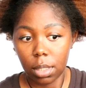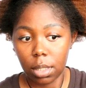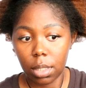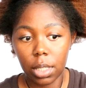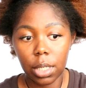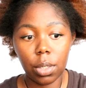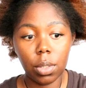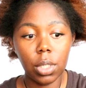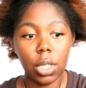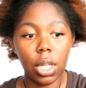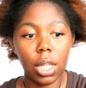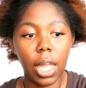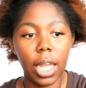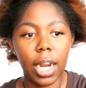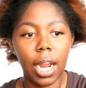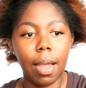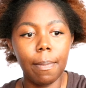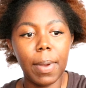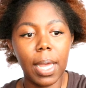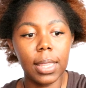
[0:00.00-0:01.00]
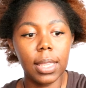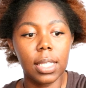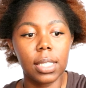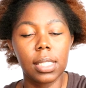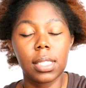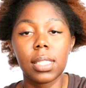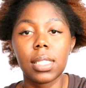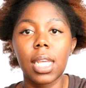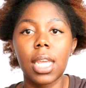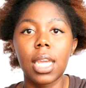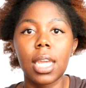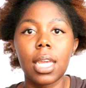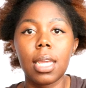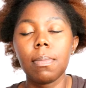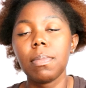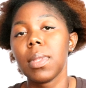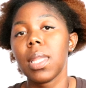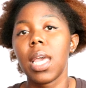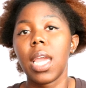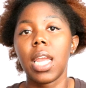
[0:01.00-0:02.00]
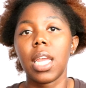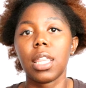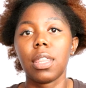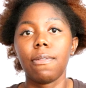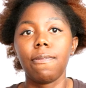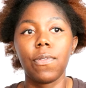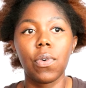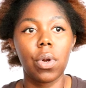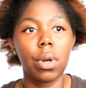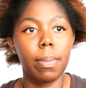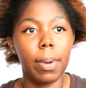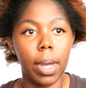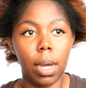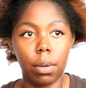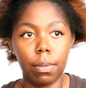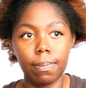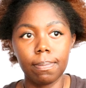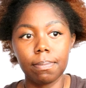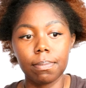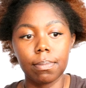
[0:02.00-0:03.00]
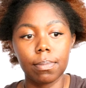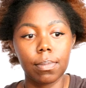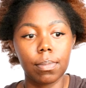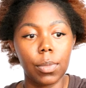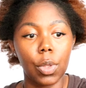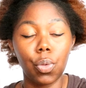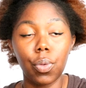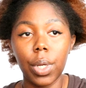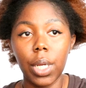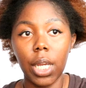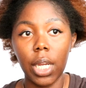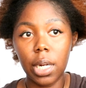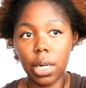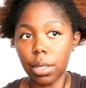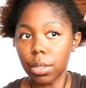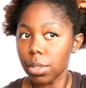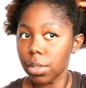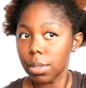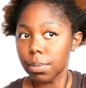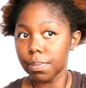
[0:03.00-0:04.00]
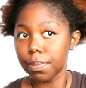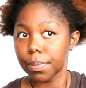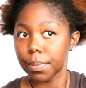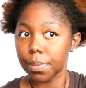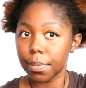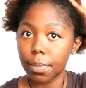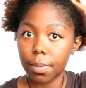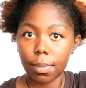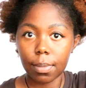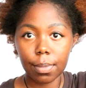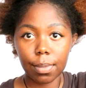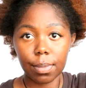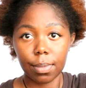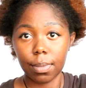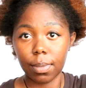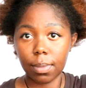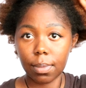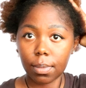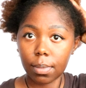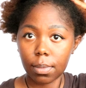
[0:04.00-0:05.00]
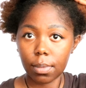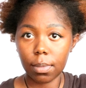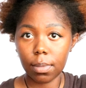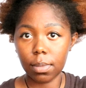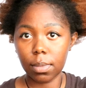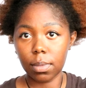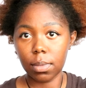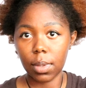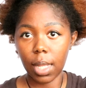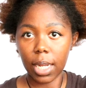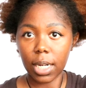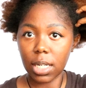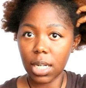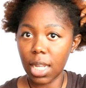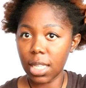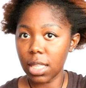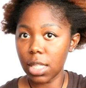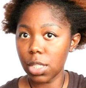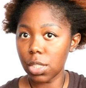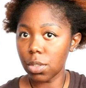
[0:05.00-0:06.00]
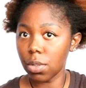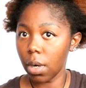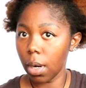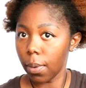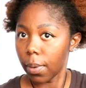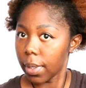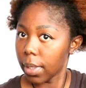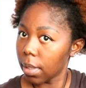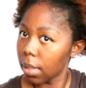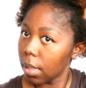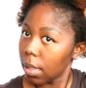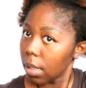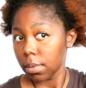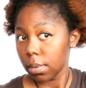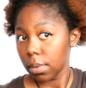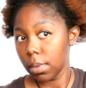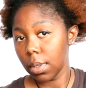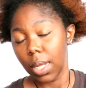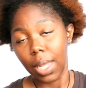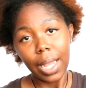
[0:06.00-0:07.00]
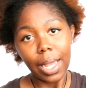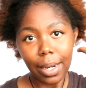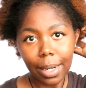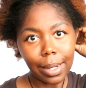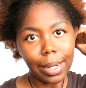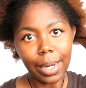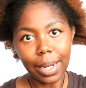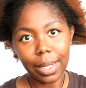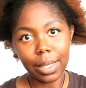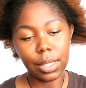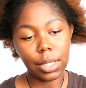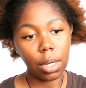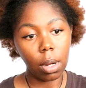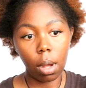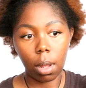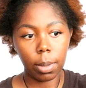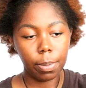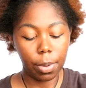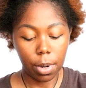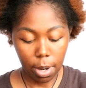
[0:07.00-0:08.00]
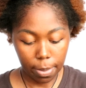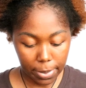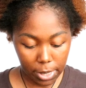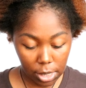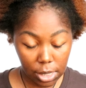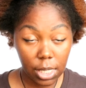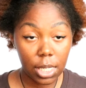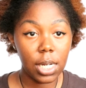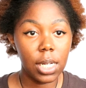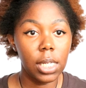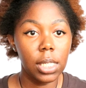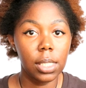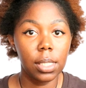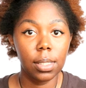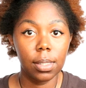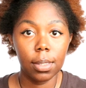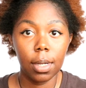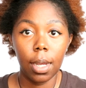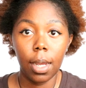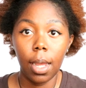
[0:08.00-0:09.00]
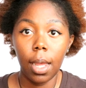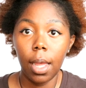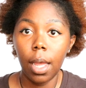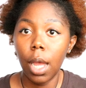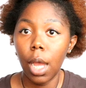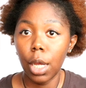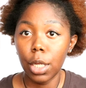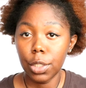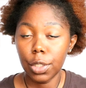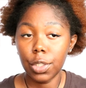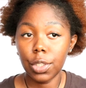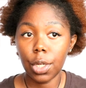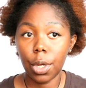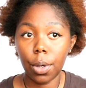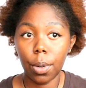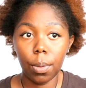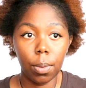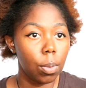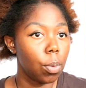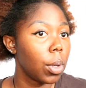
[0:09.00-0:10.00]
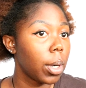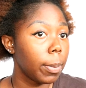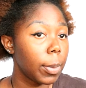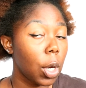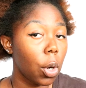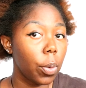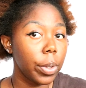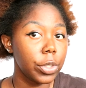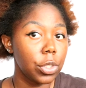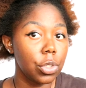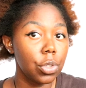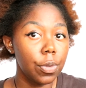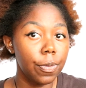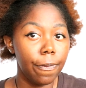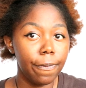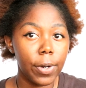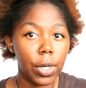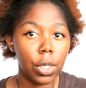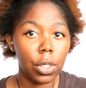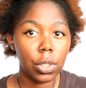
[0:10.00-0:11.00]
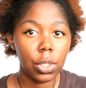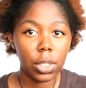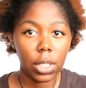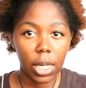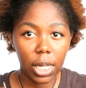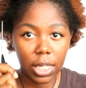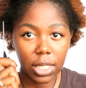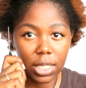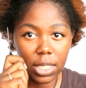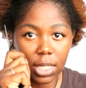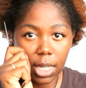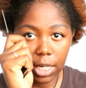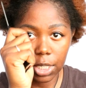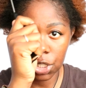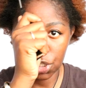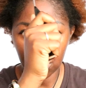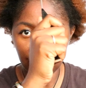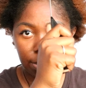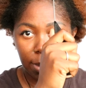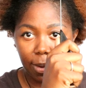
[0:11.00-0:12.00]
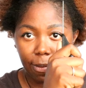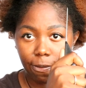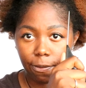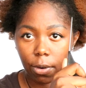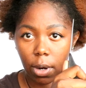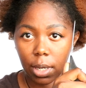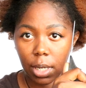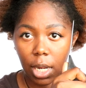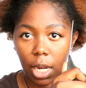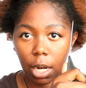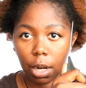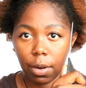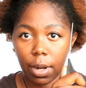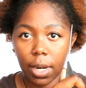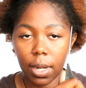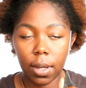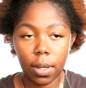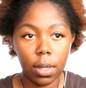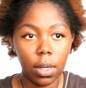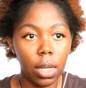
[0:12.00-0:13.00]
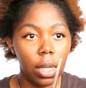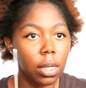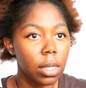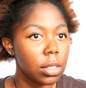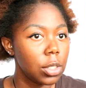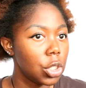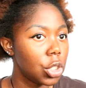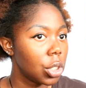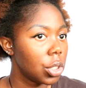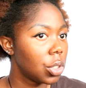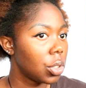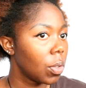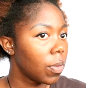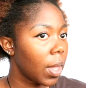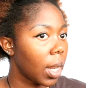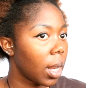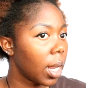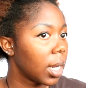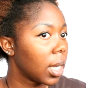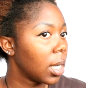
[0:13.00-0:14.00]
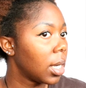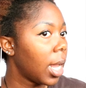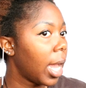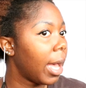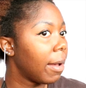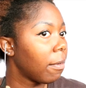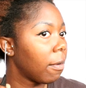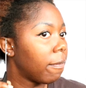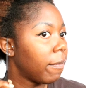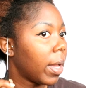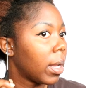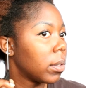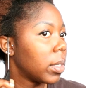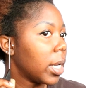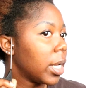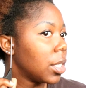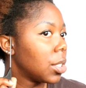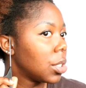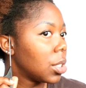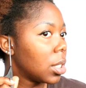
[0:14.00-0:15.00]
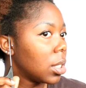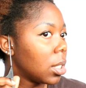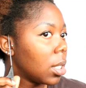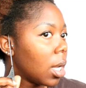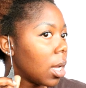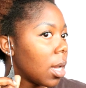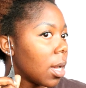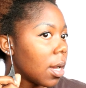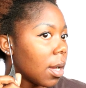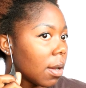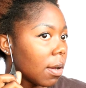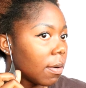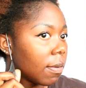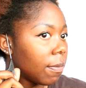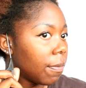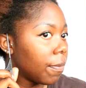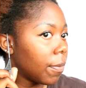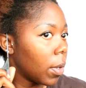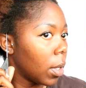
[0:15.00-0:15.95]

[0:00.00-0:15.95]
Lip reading: It'll look like I'm at the same length for about 3 years. Like nothing's growing. And it is, y'all, I promise it is. So what I'm going to do first is section my front area, just so that I can have a foundation of